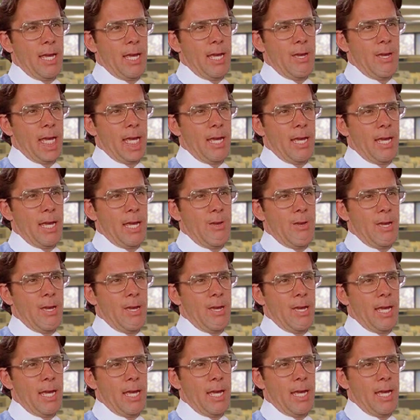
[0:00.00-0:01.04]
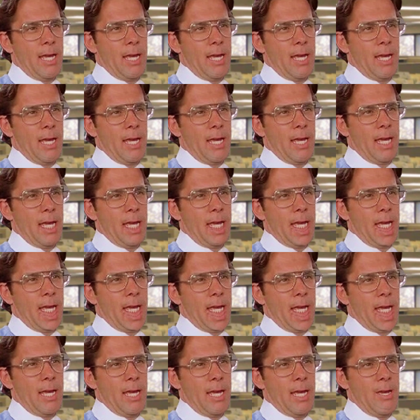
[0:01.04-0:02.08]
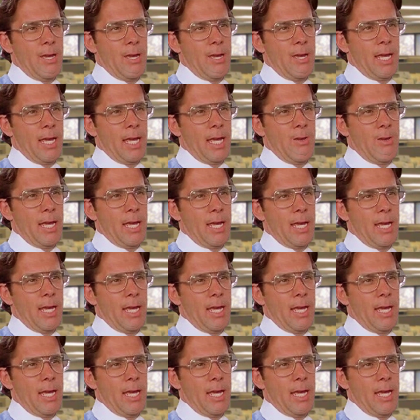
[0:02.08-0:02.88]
Hello, creator. What's happening?